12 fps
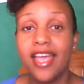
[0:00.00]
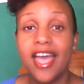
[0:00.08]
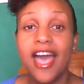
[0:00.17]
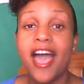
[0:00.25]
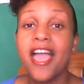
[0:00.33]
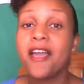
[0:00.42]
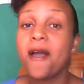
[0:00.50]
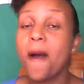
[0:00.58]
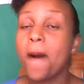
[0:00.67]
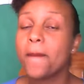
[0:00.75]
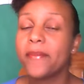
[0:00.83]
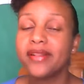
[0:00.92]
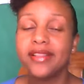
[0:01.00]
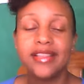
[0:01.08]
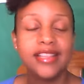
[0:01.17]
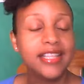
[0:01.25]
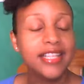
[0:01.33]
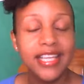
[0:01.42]
I
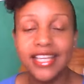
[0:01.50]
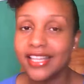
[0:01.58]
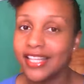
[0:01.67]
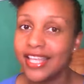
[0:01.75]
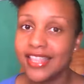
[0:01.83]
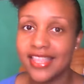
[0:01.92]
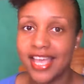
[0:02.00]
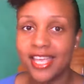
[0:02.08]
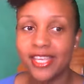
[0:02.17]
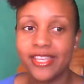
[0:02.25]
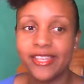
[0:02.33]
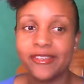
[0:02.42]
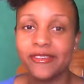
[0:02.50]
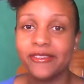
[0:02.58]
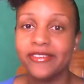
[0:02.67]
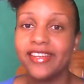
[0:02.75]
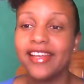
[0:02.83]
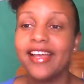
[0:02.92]
completely thank you.
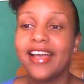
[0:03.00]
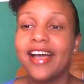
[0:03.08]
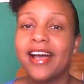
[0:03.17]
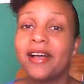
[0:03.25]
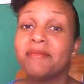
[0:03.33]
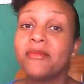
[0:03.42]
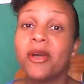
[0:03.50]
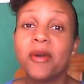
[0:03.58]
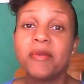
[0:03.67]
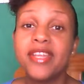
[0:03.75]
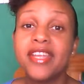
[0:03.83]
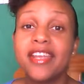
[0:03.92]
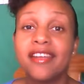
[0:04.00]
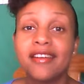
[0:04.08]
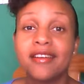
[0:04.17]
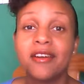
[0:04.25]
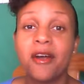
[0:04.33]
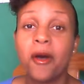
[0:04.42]
I'm normally
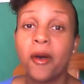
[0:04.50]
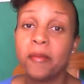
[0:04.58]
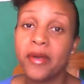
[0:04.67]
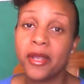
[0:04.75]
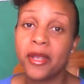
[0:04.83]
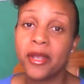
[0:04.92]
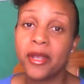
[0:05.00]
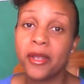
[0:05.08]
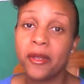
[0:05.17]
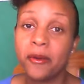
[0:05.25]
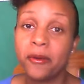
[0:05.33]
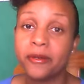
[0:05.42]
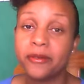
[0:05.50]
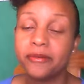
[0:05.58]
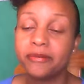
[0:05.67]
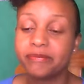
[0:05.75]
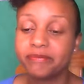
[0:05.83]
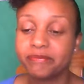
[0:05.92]
here on my own
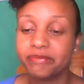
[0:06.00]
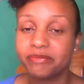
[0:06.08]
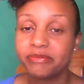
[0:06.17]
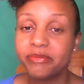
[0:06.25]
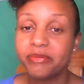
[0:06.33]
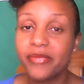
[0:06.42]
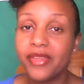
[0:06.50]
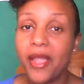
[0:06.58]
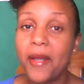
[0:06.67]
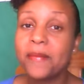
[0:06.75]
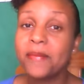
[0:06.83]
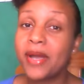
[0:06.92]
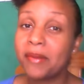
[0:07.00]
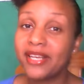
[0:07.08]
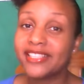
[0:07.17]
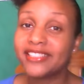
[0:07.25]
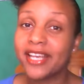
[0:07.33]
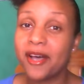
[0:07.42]
by
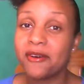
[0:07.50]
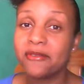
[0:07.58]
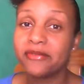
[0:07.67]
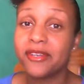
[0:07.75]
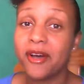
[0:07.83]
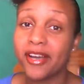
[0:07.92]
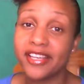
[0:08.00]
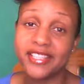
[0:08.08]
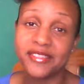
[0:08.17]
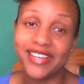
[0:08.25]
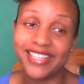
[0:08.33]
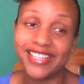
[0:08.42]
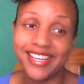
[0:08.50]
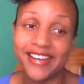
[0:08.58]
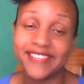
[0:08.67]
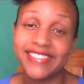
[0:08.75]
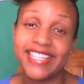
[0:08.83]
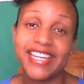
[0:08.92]
myself, talking to myself, and
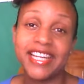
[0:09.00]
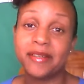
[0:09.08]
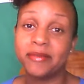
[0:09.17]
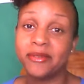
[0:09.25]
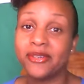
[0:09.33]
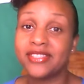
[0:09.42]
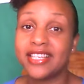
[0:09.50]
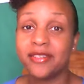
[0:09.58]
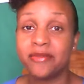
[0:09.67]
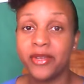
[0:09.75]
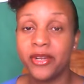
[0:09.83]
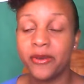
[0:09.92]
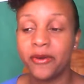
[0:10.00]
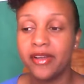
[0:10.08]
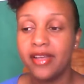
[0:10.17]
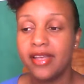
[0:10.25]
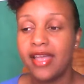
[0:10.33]
then it uploads as a video.